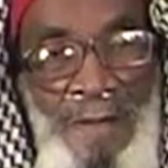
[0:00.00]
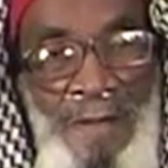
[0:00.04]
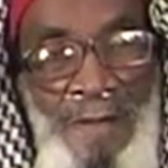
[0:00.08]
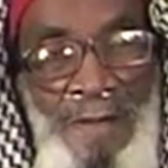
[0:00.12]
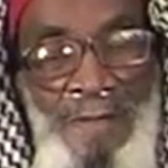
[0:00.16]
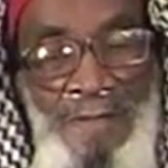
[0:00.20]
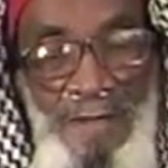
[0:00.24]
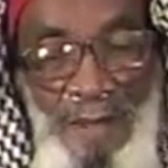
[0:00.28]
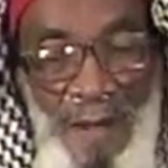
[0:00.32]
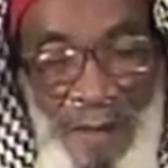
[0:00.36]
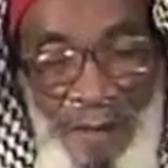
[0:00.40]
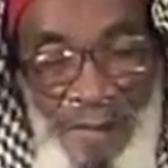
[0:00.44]

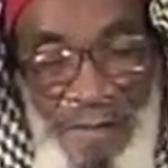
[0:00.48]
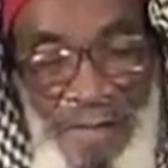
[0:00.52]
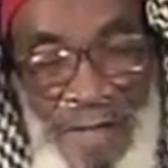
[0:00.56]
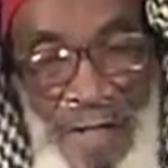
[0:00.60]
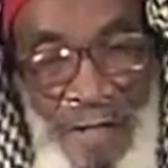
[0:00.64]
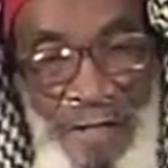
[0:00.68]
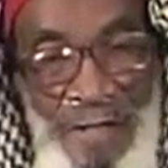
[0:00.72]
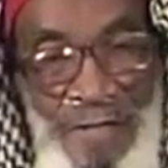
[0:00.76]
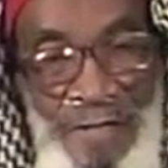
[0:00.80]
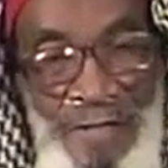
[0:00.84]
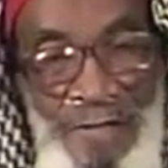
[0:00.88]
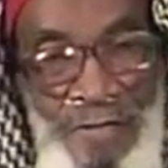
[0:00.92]
So I'm
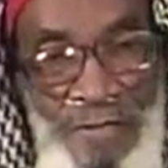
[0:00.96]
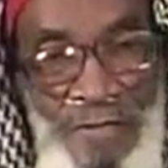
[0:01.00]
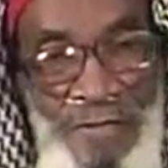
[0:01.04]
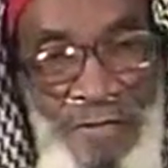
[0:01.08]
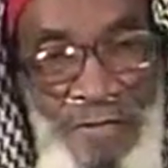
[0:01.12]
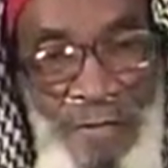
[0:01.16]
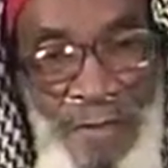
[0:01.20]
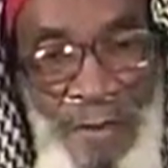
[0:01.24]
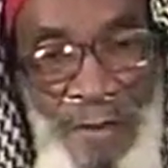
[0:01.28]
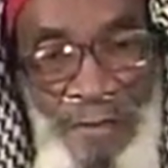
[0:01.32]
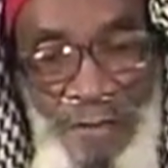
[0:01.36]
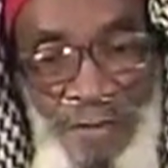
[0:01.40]
talking to
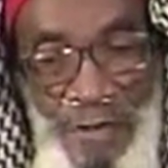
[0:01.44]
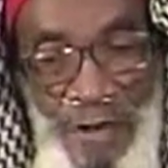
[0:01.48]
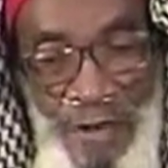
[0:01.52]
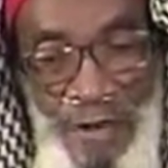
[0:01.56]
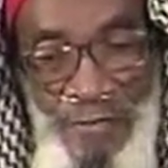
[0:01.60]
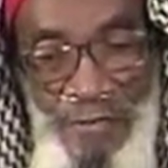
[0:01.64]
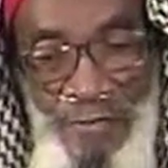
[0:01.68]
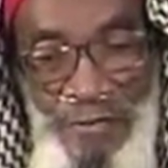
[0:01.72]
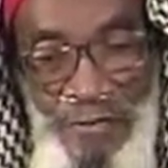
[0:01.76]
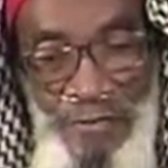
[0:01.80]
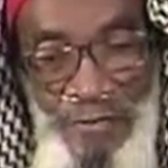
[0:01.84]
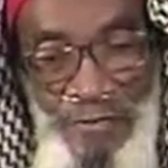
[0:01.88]
you. I'm
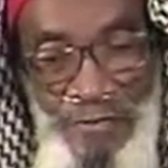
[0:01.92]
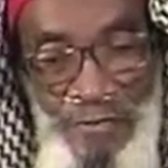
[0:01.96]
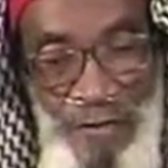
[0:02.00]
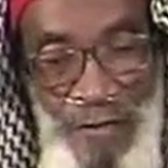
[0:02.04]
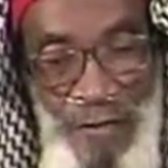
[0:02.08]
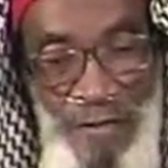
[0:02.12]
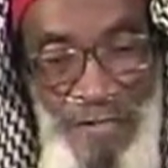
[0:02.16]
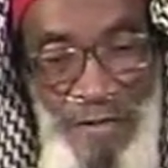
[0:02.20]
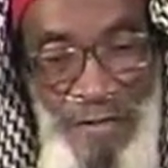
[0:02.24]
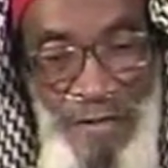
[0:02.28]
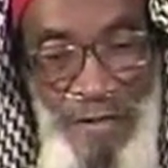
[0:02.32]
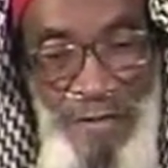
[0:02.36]
talking to you
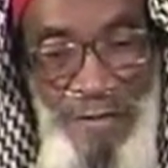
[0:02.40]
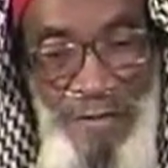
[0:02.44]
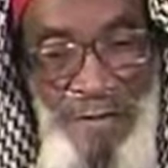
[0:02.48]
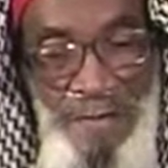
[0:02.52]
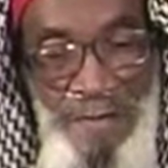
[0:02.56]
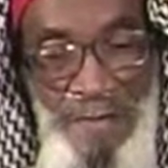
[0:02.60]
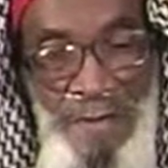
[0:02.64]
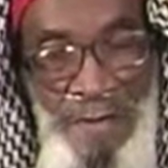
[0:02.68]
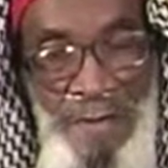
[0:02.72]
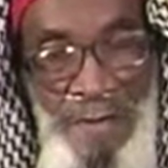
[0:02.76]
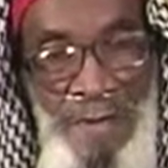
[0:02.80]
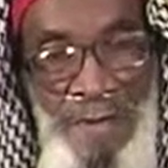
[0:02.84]
straight up.
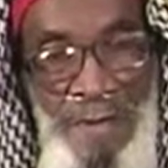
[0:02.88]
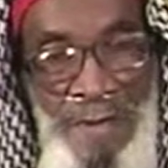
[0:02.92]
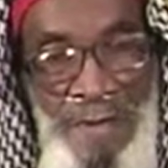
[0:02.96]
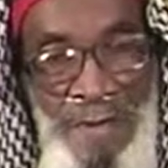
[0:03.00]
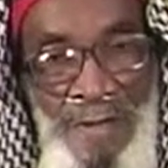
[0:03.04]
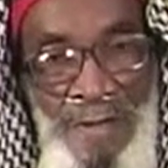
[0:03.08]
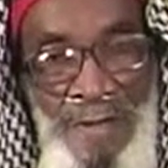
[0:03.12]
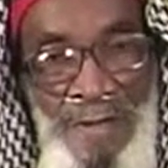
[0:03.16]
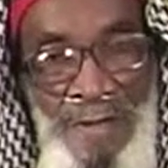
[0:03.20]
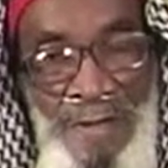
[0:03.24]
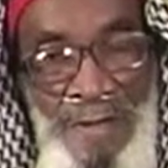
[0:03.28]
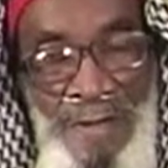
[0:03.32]

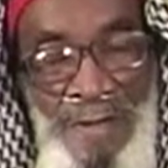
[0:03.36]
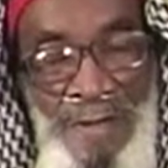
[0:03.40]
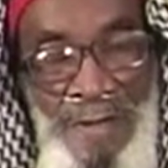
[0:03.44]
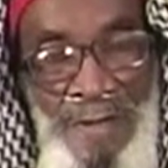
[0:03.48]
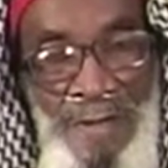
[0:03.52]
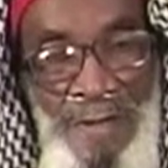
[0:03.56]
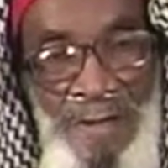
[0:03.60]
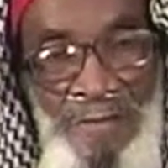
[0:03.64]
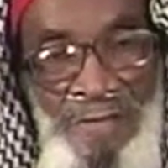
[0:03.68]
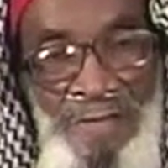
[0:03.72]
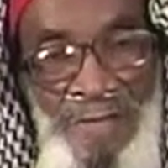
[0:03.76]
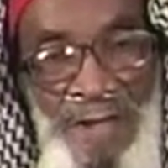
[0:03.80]

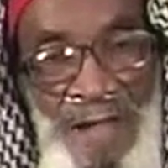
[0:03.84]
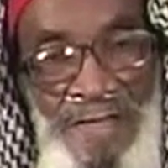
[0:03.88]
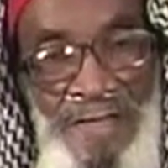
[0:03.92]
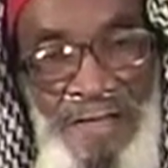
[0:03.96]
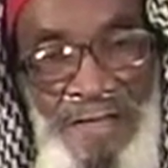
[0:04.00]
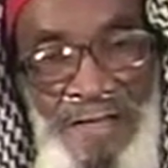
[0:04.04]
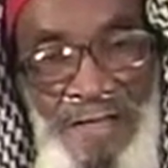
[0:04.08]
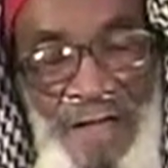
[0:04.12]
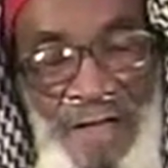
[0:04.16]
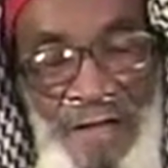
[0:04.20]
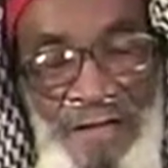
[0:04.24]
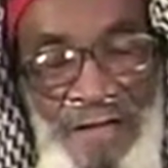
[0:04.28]
I'm trying
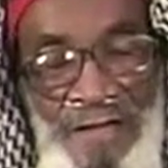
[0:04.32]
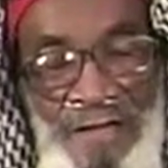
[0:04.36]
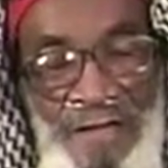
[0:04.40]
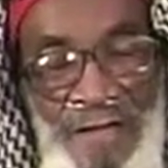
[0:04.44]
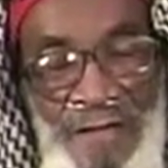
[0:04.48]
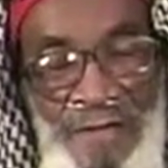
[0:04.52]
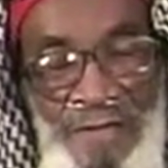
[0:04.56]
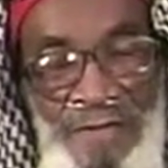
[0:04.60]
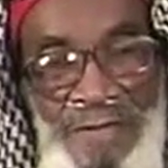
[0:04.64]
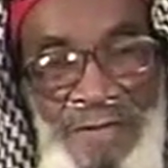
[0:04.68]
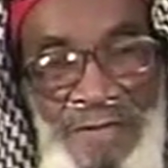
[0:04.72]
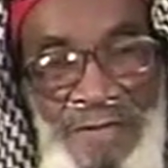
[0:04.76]
to tell you
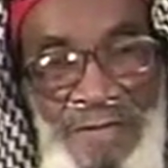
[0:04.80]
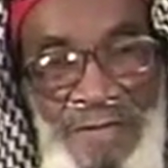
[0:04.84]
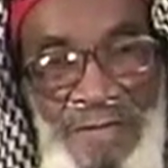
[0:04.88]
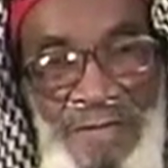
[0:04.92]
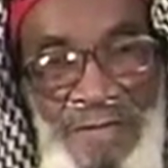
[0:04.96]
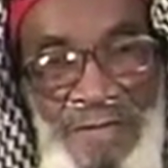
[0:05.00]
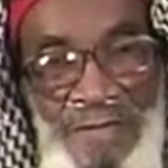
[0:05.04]
something.